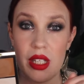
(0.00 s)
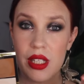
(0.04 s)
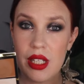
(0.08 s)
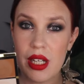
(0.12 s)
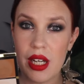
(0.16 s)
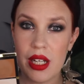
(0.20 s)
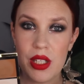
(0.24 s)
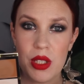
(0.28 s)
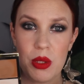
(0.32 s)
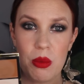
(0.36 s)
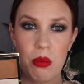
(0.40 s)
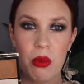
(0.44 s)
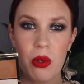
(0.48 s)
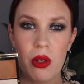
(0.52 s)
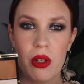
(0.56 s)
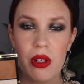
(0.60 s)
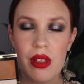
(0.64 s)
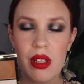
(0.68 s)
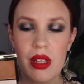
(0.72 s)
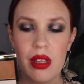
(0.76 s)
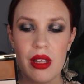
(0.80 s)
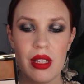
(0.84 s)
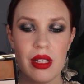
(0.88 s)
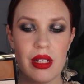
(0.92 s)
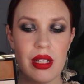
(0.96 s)
a touch more
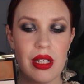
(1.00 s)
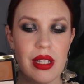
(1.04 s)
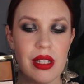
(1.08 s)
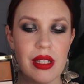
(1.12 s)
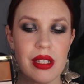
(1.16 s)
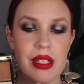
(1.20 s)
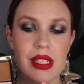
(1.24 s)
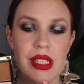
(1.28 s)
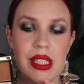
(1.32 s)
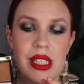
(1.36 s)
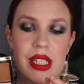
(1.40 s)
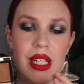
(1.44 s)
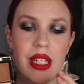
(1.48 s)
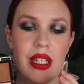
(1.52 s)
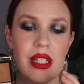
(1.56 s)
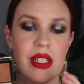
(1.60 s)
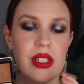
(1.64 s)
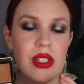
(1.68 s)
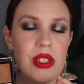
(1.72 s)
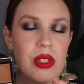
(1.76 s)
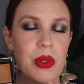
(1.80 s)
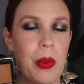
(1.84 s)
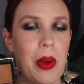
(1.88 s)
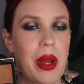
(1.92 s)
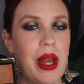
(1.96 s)
than the NARS, it
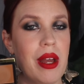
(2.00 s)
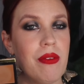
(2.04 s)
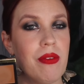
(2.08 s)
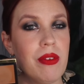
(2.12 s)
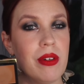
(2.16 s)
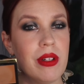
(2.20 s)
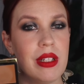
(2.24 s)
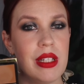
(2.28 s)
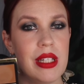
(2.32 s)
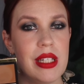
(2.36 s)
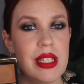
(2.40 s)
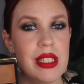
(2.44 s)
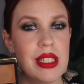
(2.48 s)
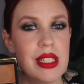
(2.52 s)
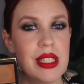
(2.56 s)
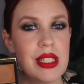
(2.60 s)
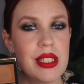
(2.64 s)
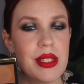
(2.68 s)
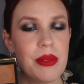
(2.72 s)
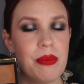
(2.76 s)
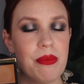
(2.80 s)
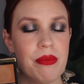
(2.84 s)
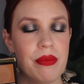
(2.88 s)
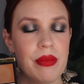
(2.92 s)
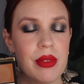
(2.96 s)
is so
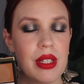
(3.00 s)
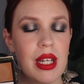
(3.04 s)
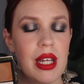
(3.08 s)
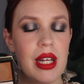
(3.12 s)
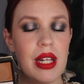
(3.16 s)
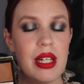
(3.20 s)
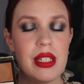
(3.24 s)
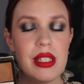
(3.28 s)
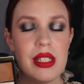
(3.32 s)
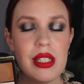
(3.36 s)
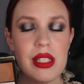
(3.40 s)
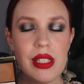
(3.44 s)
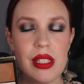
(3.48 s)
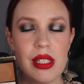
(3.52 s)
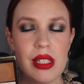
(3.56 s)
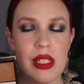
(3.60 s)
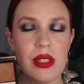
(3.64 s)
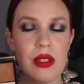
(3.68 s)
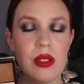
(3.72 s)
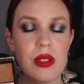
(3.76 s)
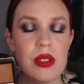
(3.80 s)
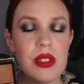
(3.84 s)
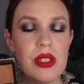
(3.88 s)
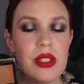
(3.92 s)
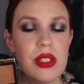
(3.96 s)
effortless. It is
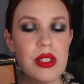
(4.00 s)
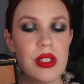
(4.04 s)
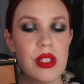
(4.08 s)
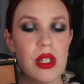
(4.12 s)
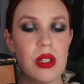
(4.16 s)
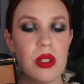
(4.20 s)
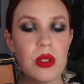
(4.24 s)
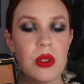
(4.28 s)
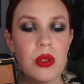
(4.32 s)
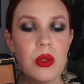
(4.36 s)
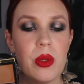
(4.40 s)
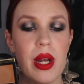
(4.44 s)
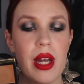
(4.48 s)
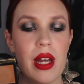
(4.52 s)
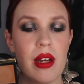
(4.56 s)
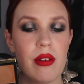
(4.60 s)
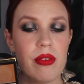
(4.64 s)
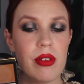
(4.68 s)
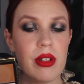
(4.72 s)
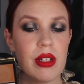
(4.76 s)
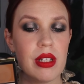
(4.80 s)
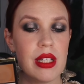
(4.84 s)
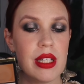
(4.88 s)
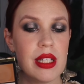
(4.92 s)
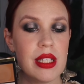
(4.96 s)
still so
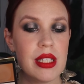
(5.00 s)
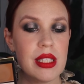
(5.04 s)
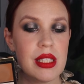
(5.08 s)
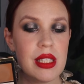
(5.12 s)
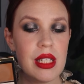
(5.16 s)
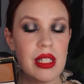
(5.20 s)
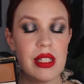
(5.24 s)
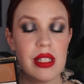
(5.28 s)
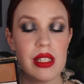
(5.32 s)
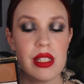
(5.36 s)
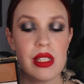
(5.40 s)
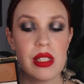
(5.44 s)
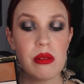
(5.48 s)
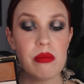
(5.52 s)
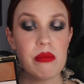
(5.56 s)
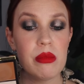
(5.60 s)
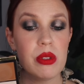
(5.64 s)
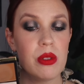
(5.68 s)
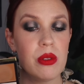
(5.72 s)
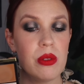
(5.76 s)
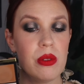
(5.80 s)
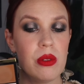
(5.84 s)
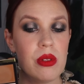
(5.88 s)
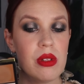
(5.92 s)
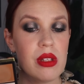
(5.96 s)
effortless and
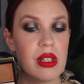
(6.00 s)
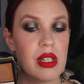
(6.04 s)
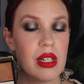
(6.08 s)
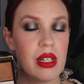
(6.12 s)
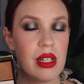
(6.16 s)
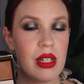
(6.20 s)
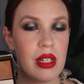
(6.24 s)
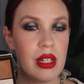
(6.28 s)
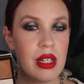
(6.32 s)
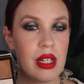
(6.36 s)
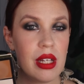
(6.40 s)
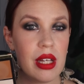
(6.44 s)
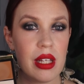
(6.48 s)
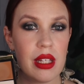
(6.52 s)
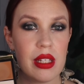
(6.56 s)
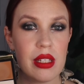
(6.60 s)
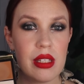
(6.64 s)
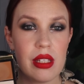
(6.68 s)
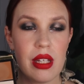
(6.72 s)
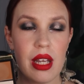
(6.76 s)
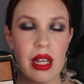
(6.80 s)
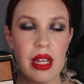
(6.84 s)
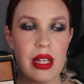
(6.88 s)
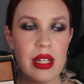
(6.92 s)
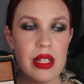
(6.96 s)
smooth
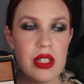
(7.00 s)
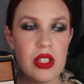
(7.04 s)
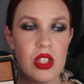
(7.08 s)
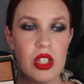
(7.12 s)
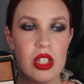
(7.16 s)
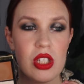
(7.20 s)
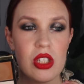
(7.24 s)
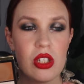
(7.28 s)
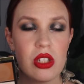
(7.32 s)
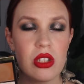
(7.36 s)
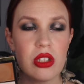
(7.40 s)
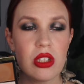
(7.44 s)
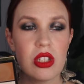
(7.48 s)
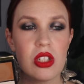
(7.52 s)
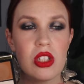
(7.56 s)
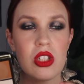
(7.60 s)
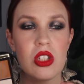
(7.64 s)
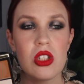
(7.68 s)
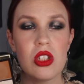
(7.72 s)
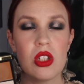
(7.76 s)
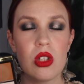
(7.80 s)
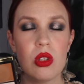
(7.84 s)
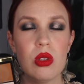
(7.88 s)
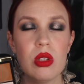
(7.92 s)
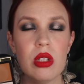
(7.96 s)
and just looks
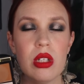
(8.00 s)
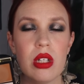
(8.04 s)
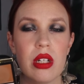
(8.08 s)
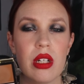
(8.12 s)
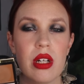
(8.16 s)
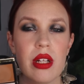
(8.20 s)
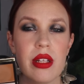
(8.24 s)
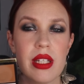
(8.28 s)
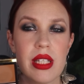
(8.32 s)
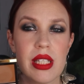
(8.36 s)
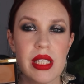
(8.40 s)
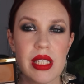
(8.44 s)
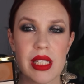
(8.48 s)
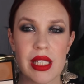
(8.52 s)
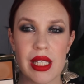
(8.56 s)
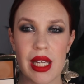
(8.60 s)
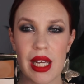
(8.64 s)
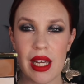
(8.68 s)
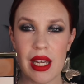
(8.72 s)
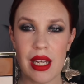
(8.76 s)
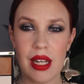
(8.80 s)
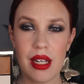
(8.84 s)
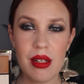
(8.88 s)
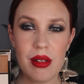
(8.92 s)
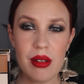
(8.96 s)
so good on the
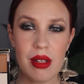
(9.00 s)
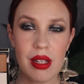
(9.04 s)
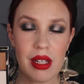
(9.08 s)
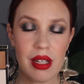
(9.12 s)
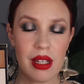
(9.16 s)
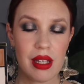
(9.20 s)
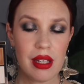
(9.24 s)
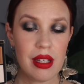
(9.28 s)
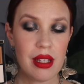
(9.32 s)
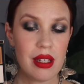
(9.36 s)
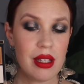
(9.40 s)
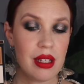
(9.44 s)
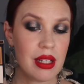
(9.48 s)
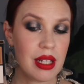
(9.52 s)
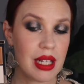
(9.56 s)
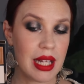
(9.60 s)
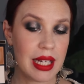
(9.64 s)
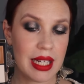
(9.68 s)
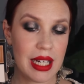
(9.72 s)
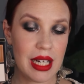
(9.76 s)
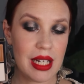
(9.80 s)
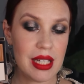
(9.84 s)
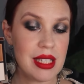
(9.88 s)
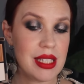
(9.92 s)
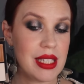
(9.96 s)
skin.
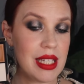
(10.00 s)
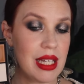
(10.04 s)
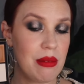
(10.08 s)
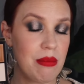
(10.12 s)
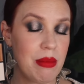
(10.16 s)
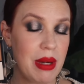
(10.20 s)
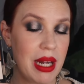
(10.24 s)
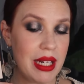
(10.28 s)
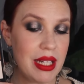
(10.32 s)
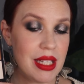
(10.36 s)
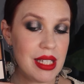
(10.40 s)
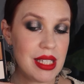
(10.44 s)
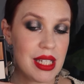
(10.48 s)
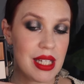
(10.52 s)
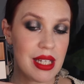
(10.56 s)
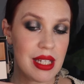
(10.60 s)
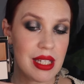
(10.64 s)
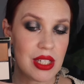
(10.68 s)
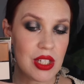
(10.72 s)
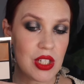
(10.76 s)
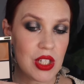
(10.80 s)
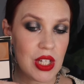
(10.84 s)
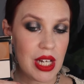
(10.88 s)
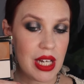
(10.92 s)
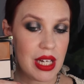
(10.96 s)
Like I said, mine is in
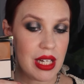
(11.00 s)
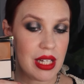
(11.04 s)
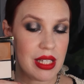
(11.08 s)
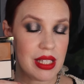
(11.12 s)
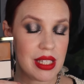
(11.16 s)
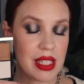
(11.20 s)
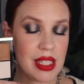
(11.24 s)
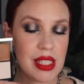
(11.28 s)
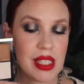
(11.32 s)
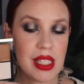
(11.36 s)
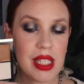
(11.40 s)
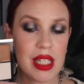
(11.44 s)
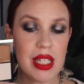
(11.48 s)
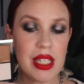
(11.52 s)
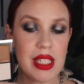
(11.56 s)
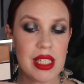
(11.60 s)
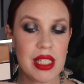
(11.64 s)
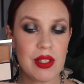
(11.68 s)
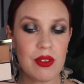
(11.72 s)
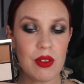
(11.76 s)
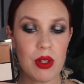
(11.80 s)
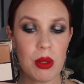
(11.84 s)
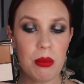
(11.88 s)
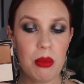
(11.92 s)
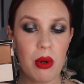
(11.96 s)
the shade Intensity
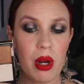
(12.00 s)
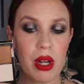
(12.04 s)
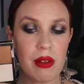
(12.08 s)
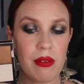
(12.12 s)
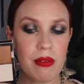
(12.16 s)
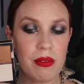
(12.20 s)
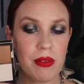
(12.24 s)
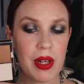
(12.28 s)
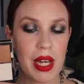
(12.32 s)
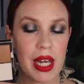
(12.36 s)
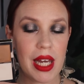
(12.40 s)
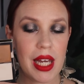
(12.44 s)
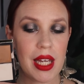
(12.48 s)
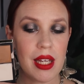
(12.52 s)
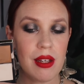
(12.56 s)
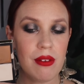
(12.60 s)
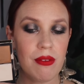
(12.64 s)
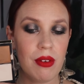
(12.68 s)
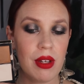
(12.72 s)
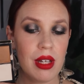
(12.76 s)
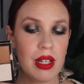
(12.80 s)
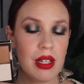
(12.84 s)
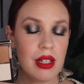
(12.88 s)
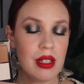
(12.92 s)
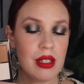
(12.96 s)
0.5.
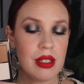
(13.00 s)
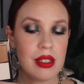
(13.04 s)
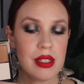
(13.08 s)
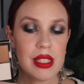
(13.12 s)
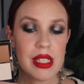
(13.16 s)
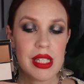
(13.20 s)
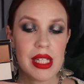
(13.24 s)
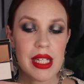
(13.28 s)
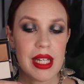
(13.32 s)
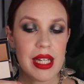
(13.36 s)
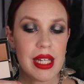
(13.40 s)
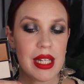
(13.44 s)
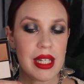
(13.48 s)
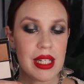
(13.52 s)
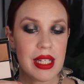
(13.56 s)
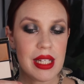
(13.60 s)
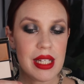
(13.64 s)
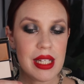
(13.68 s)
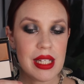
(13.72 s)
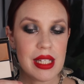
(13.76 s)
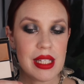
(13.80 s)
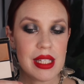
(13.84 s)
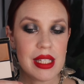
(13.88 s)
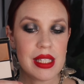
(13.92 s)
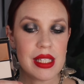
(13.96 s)
It
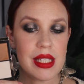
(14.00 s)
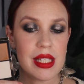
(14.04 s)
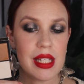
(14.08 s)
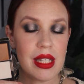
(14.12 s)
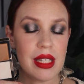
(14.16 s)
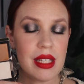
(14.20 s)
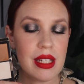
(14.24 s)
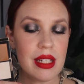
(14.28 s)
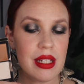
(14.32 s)
is